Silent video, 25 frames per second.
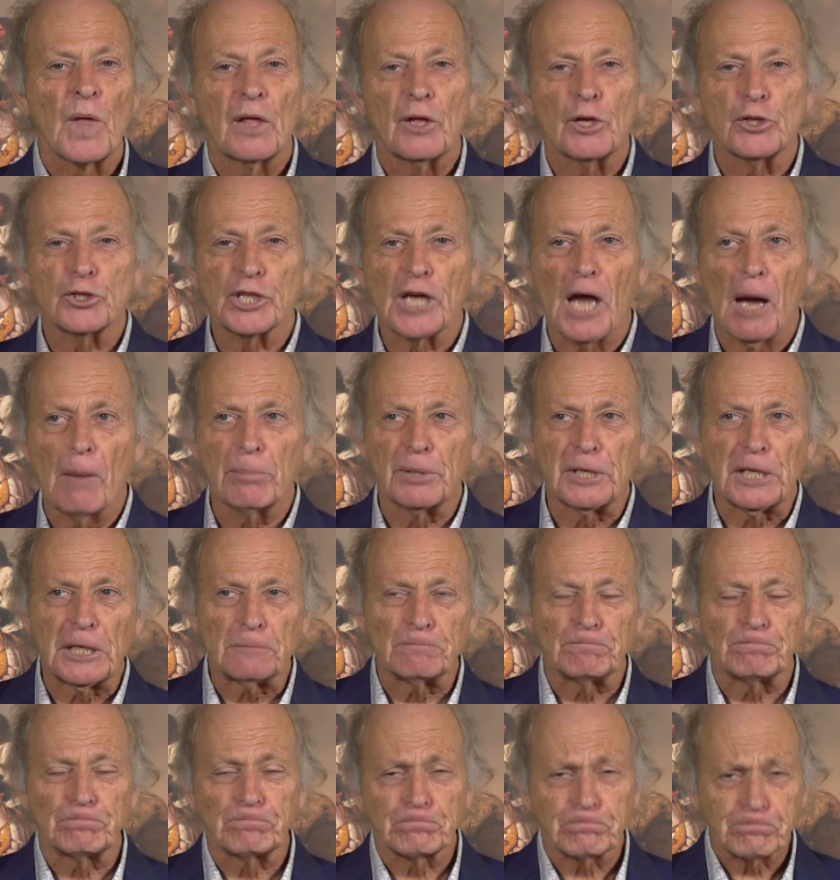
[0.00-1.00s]
There's a company.
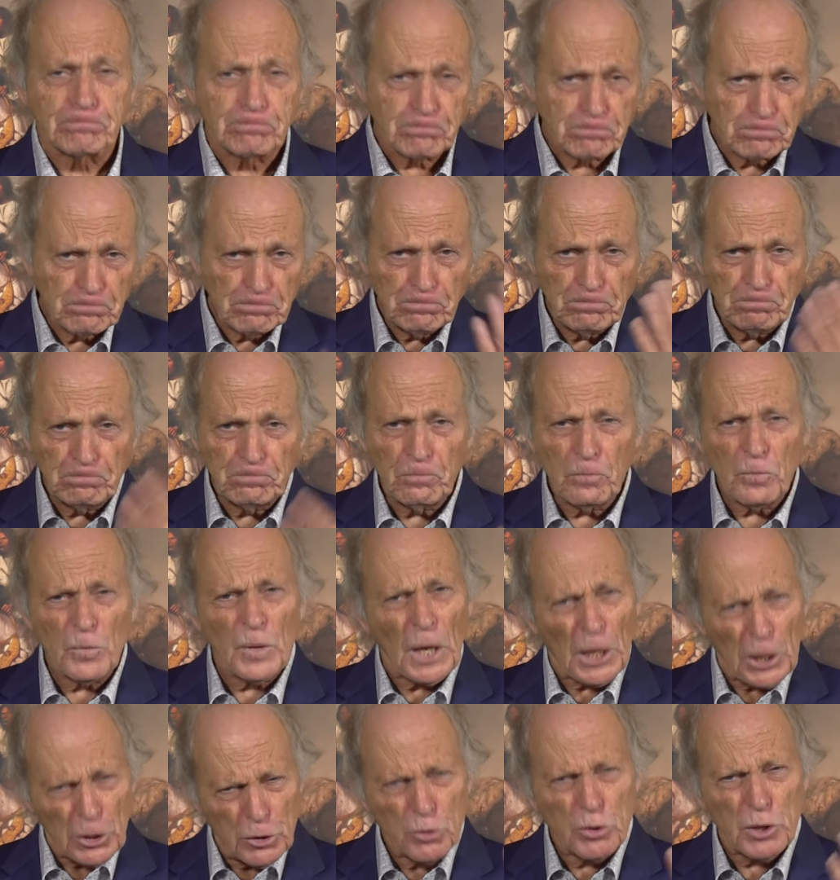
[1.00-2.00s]

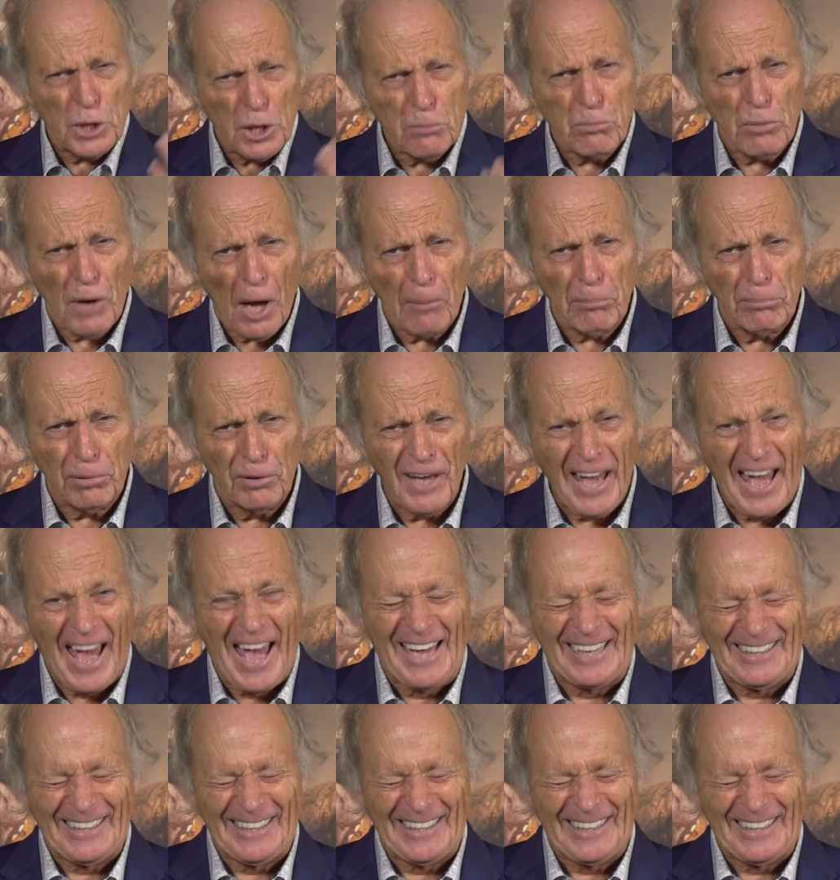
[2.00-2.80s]
Can you keep up?